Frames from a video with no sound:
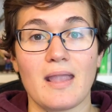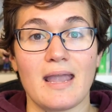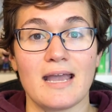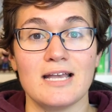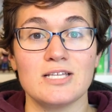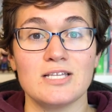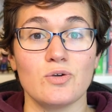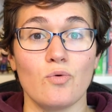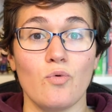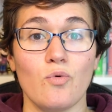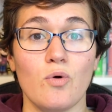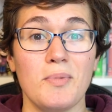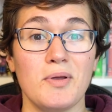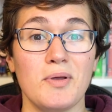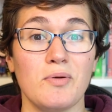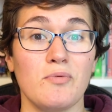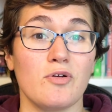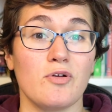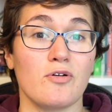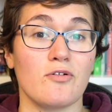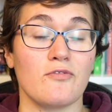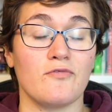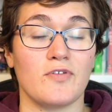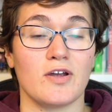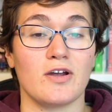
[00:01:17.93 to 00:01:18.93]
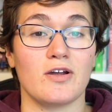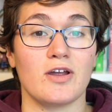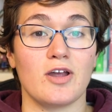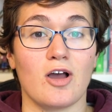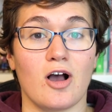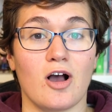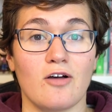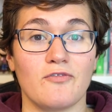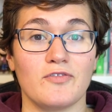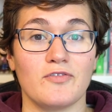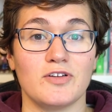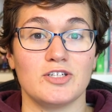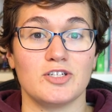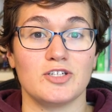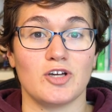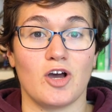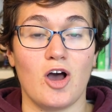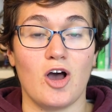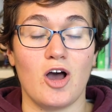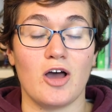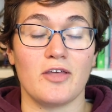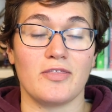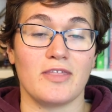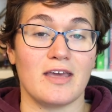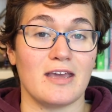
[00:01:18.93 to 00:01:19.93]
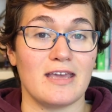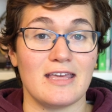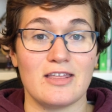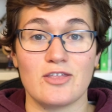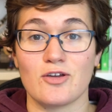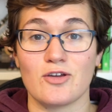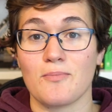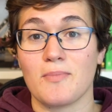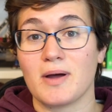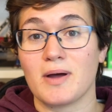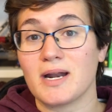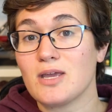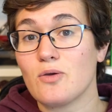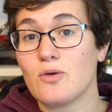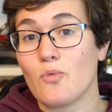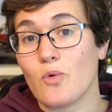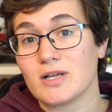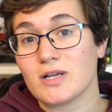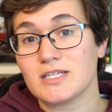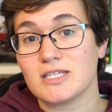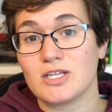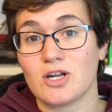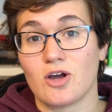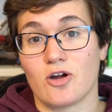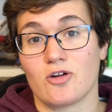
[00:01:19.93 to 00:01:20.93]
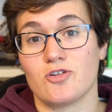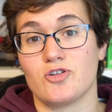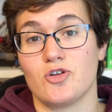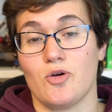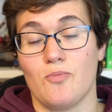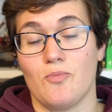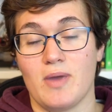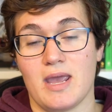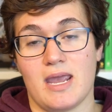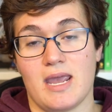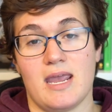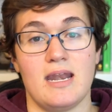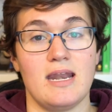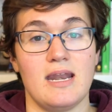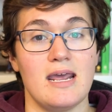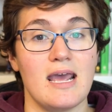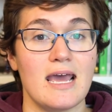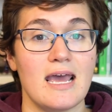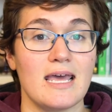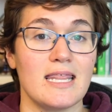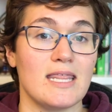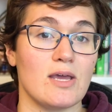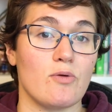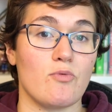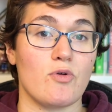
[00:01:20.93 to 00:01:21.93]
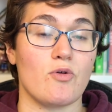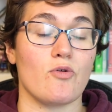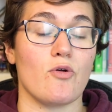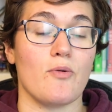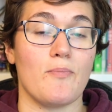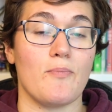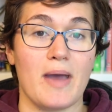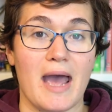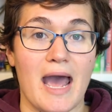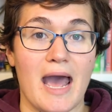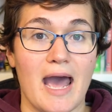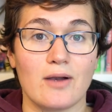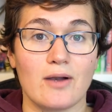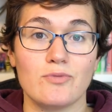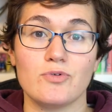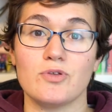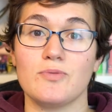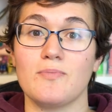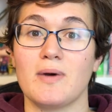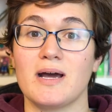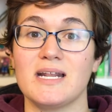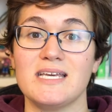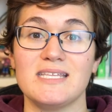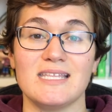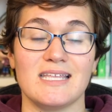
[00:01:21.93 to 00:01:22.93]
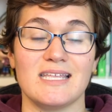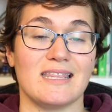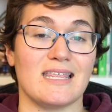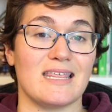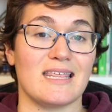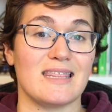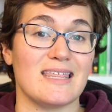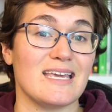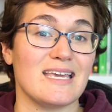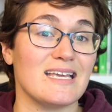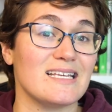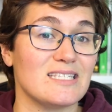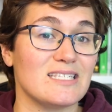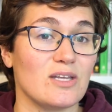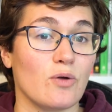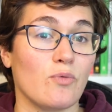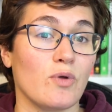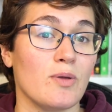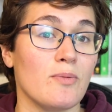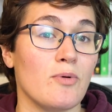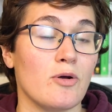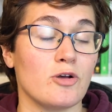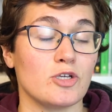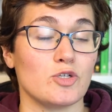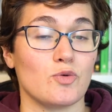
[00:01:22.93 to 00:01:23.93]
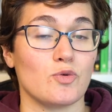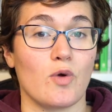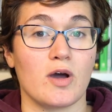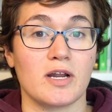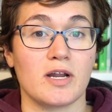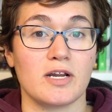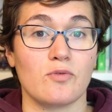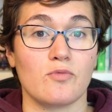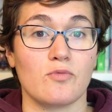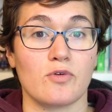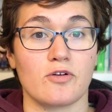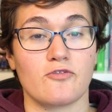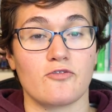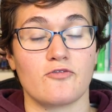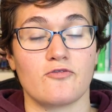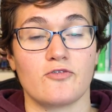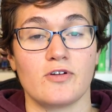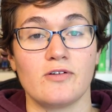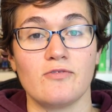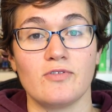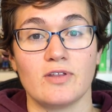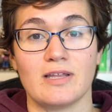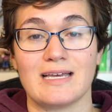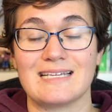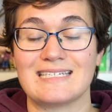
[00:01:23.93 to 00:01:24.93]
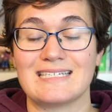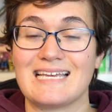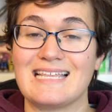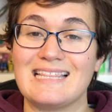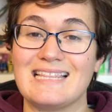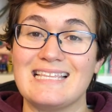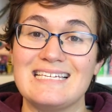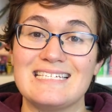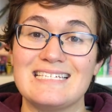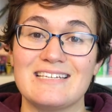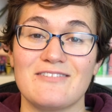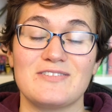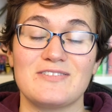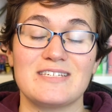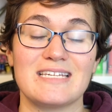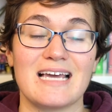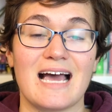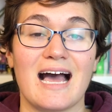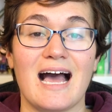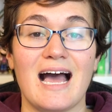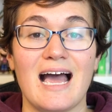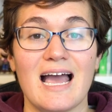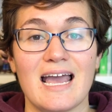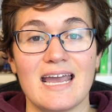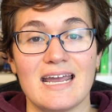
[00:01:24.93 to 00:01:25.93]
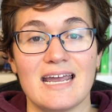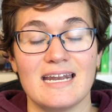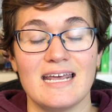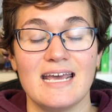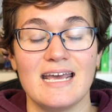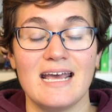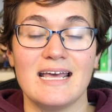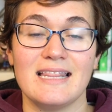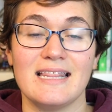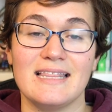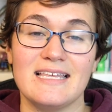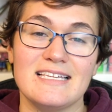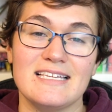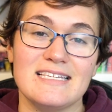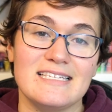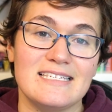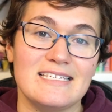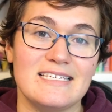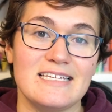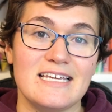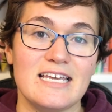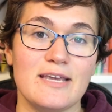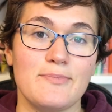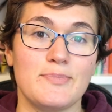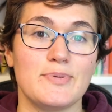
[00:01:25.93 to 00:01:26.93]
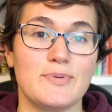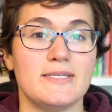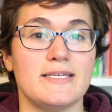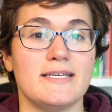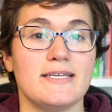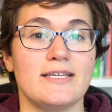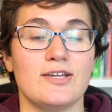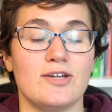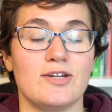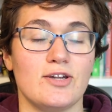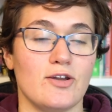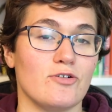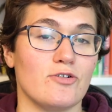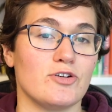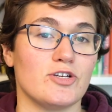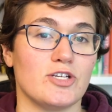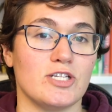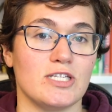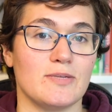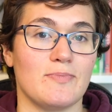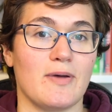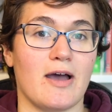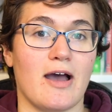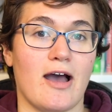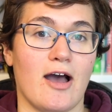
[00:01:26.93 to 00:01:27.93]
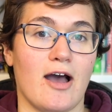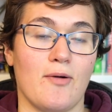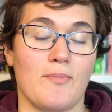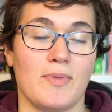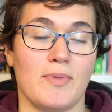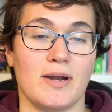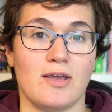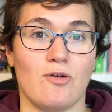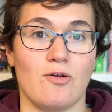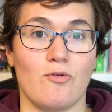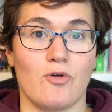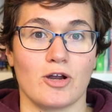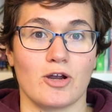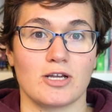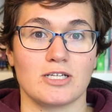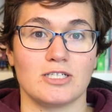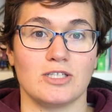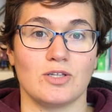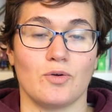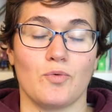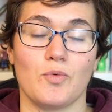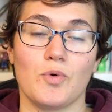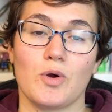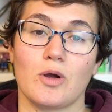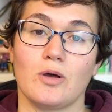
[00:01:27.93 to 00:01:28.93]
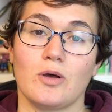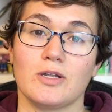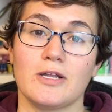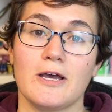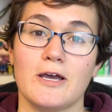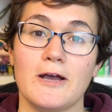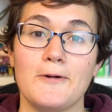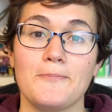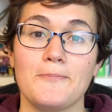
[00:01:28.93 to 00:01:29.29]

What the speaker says: as a woman, we were very often taught that either money wasn't our domain, that we were bad with money, that the things that we most wanted were frivolous. And these have tied these deep-seated notions about how money works in the world.